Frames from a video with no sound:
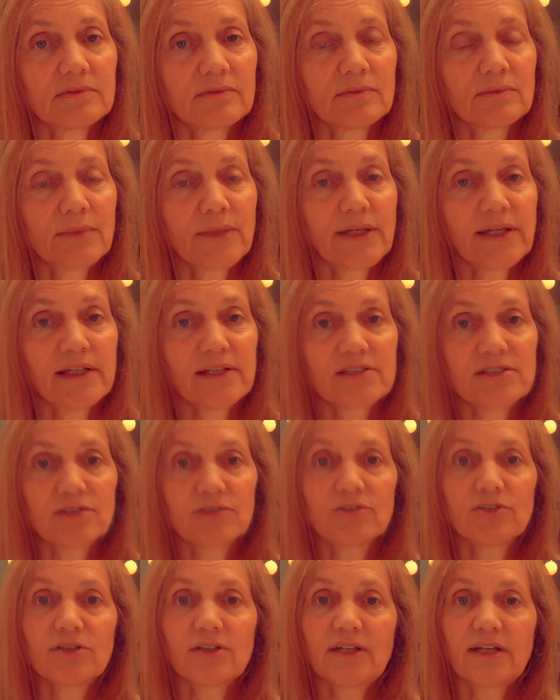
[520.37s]
way to
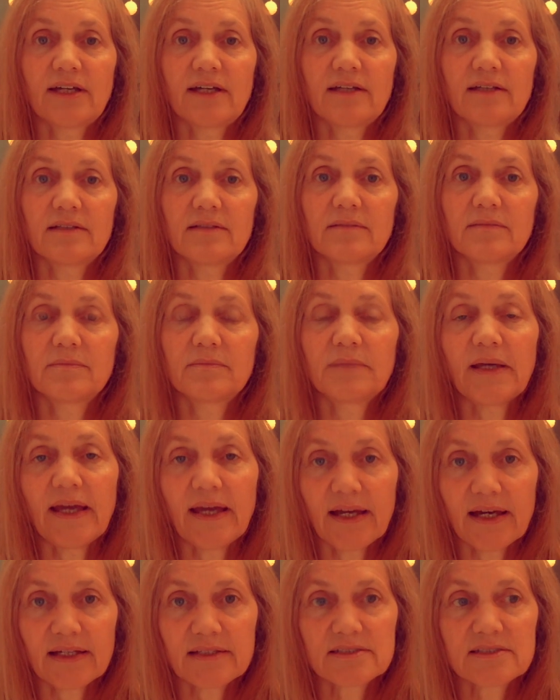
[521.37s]
look at
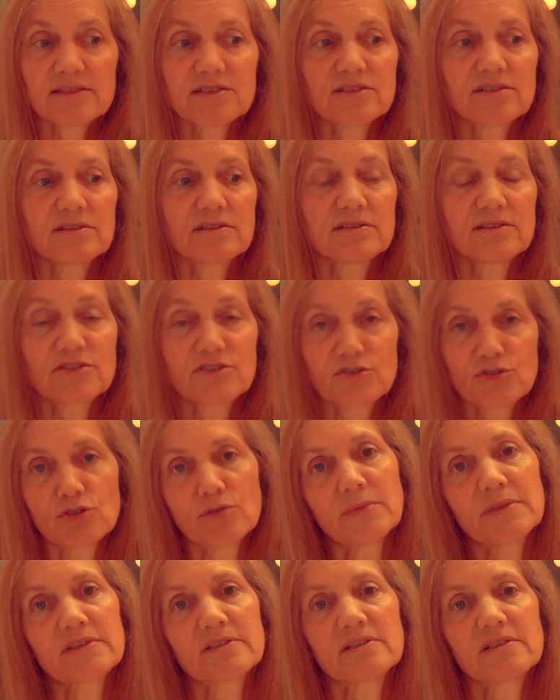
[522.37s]
past
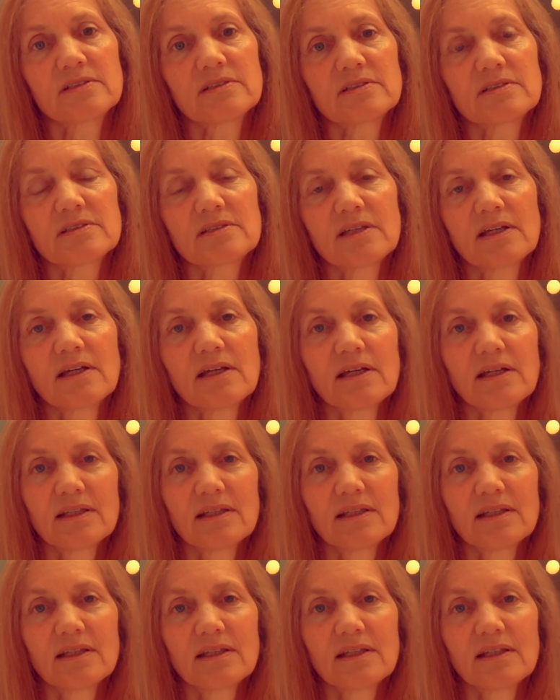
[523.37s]
disturbances